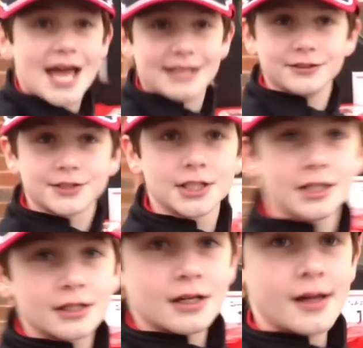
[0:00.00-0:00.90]
end
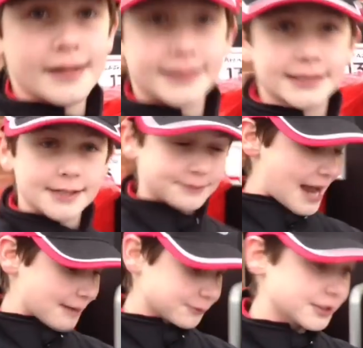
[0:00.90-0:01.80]
he slipped
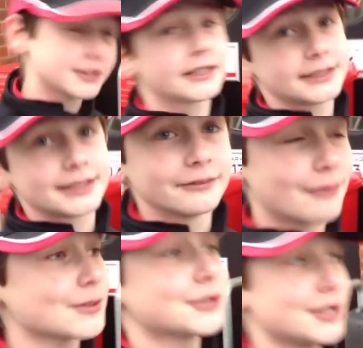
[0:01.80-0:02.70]
down to 19th,
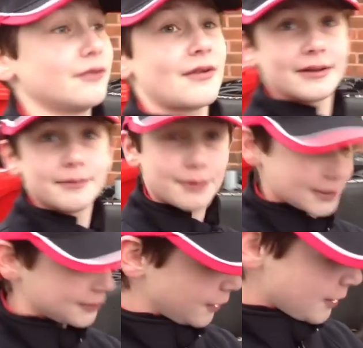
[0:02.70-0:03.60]
but still very impressive